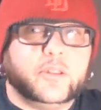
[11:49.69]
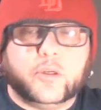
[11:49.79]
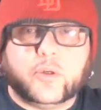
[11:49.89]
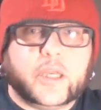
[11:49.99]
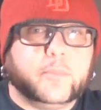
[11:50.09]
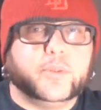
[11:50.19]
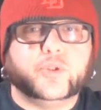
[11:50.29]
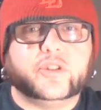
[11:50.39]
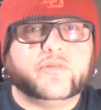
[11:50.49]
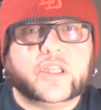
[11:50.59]
you know, kind of
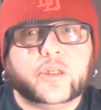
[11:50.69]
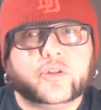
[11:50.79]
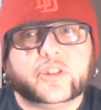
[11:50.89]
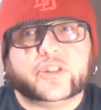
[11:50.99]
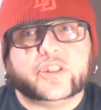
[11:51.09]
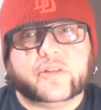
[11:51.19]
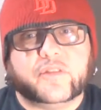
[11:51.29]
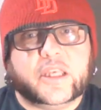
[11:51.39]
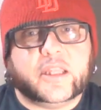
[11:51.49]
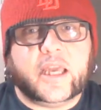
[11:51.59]
boost the videos and
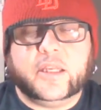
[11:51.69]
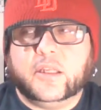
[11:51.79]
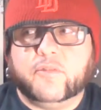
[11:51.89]
stuff like that.